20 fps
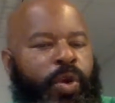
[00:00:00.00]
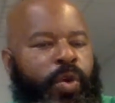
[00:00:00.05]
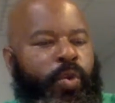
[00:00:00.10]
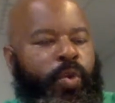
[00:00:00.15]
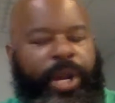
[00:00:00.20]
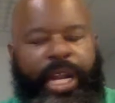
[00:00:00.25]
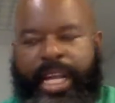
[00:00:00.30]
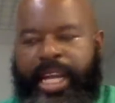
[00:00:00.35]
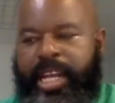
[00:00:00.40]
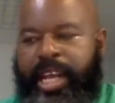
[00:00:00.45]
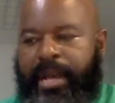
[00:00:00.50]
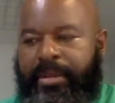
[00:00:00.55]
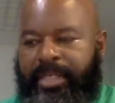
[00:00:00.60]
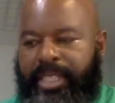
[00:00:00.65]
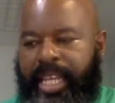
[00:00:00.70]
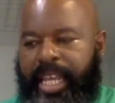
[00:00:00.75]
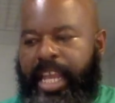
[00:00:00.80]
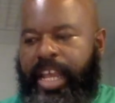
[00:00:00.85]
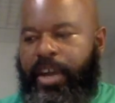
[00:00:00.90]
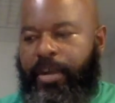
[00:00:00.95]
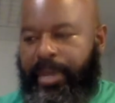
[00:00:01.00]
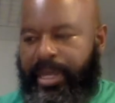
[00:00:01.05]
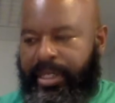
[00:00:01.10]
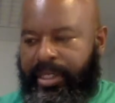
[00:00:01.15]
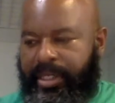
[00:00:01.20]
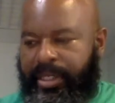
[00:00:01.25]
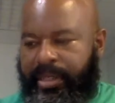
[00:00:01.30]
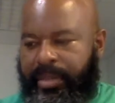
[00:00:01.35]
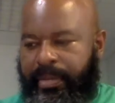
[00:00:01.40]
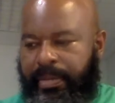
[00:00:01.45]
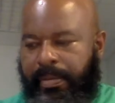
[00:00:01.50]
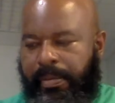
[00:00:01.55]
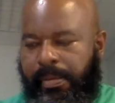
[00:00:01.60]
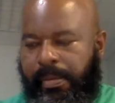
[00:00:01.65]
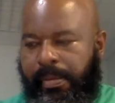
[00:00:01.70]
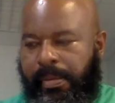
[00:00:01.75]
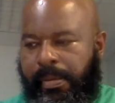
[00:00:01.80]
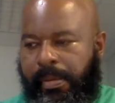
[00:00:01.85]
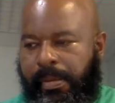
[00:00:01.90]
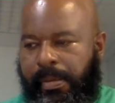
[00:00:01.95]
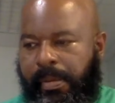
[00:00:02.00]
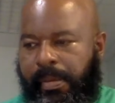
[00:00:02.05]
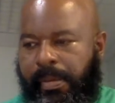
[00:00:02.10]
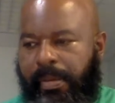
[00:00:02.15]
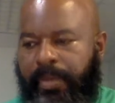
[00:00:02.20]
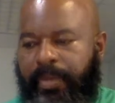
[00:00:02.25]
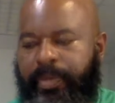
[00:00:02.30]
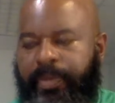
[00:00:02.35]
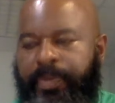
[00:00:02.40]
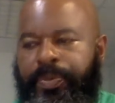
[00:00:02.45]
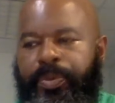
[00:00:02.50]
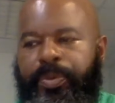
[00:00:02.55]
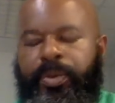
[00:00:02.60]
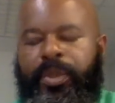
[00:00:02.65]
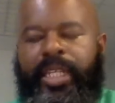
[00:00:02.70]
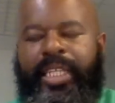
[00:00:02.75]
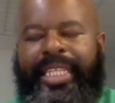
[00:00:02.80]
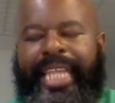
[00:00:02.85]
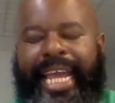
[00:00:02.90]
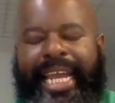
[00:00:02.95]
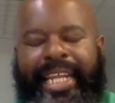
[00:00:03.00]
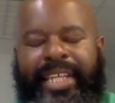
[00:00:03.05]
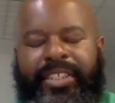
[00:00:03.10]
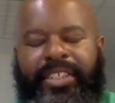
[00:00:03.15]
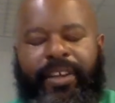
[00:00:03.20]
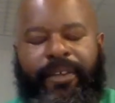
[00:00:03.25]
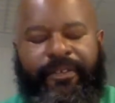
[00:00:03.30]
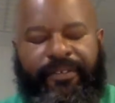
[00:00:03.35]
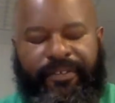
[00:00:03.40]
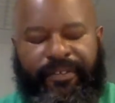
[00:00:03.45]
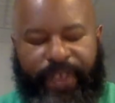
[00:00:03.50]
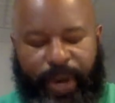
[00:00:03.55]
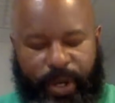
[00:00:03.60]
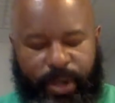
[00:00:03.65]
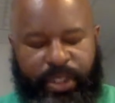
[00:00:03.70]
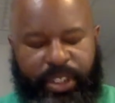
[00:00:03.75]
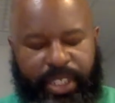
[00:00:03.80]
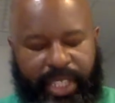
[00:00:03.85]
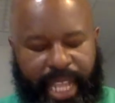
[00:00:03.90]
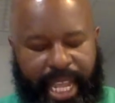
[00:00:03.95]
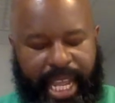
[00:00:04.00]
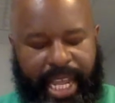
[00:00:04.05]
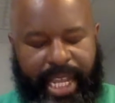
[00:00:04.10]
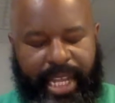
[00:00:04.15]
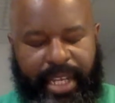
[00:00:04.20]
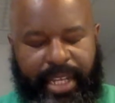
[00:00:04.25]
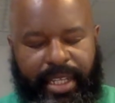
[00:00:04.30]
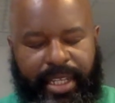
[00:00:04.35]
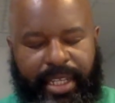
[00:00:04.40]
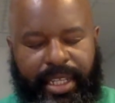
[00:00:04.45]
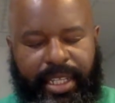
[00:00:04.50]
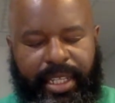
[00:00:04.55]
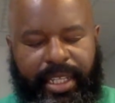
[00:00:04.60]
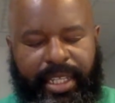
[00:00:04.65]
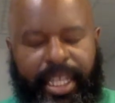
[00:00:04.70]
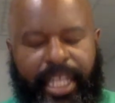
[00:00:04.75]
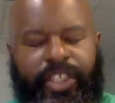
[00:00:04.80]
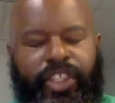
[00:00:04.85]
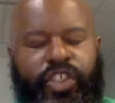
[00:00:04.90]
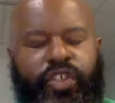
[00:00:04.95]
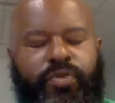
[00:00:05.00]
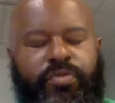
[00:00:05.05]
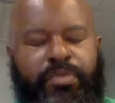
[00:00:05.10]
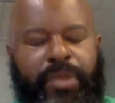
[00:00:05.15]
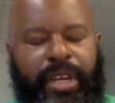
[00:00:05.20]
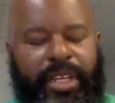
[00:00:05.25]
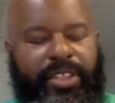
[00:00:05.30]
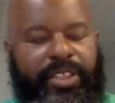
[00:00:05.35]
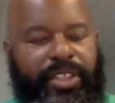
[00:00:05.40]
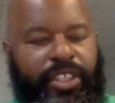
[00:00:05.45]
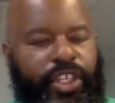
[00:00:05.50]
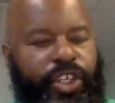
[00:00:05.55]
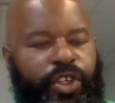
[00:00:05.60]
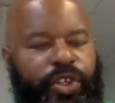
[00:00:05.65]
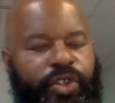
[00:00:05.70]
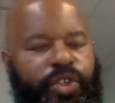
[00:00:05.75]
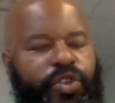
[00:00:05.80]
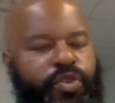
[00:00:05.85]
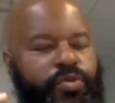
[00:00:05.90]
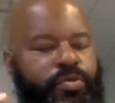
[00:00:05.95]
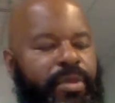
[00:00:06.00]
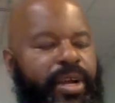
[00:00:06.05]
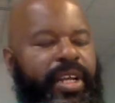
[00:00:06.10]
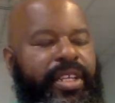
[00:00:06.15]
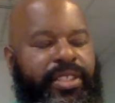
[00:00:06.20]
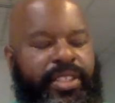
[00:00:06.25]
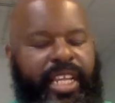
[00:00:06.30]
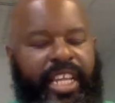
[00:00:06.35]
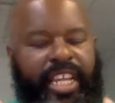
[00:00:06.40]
when it comes to helmets, that is the first thing that you must do. You must,